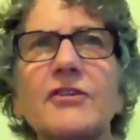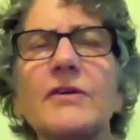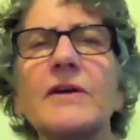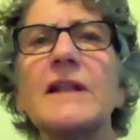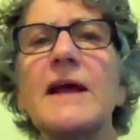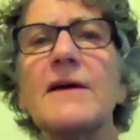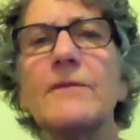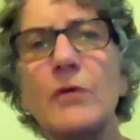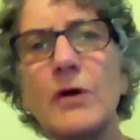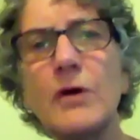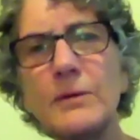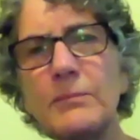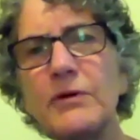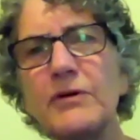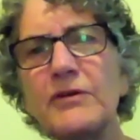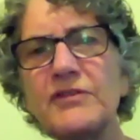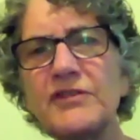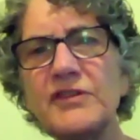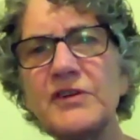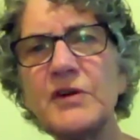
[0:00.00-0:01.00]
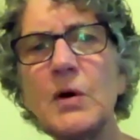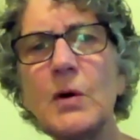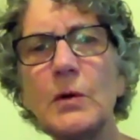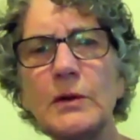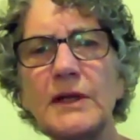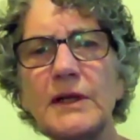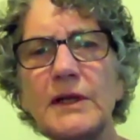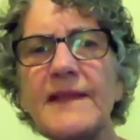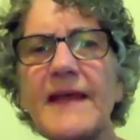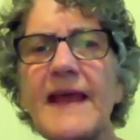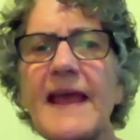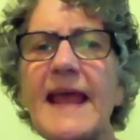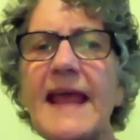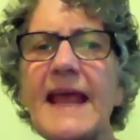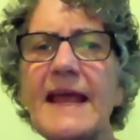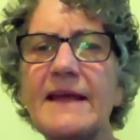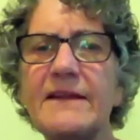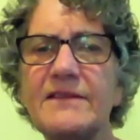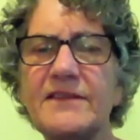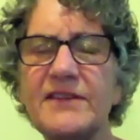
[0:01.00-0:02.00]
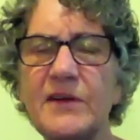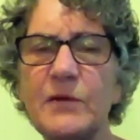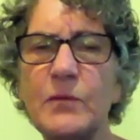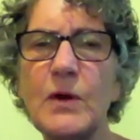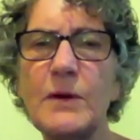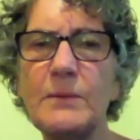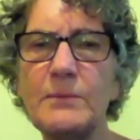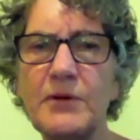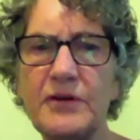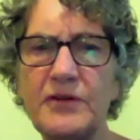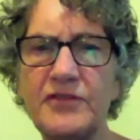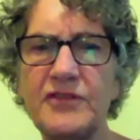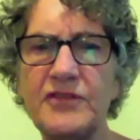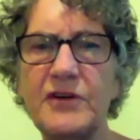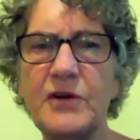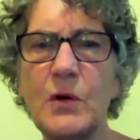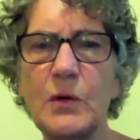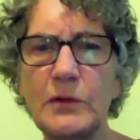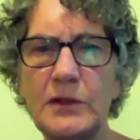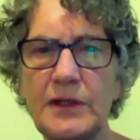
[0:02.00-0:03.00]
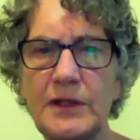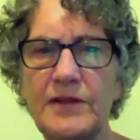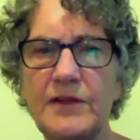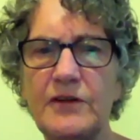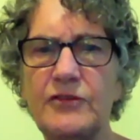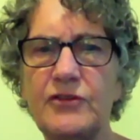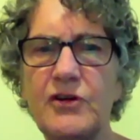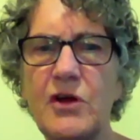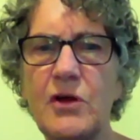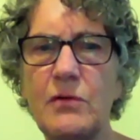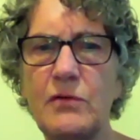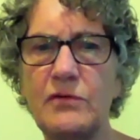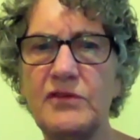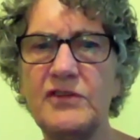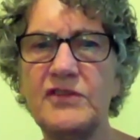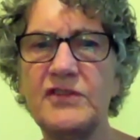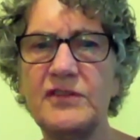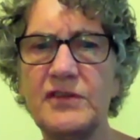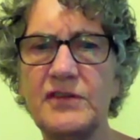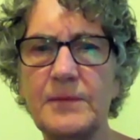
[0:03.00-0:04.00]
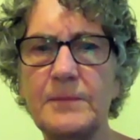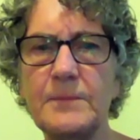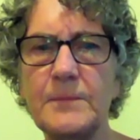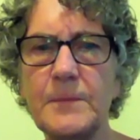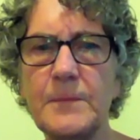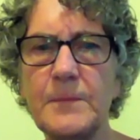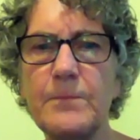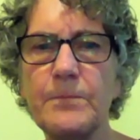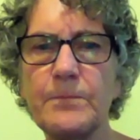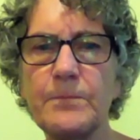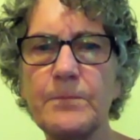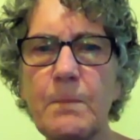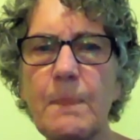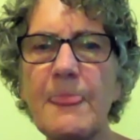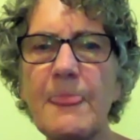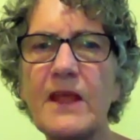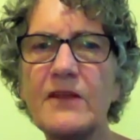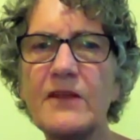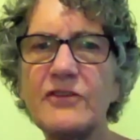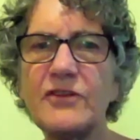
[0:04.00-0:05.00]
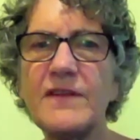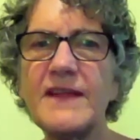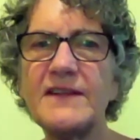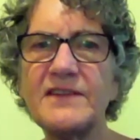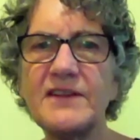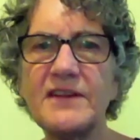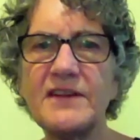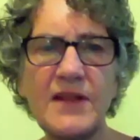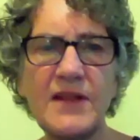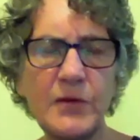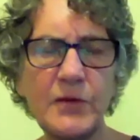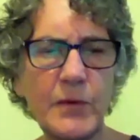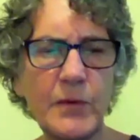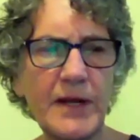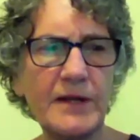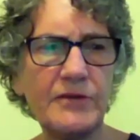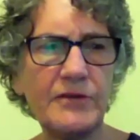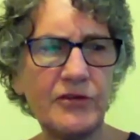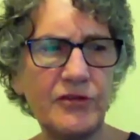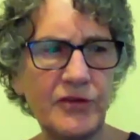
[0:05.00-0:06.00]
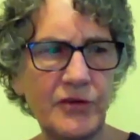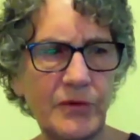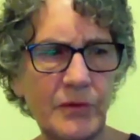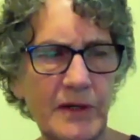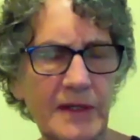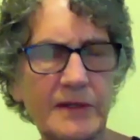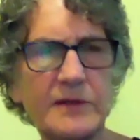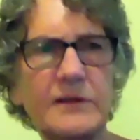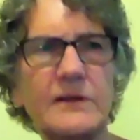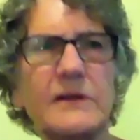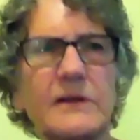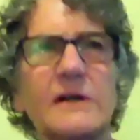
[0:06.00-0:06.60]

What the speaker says: you can have one person holding the hands and one person holding the toes. So that's another way to do it.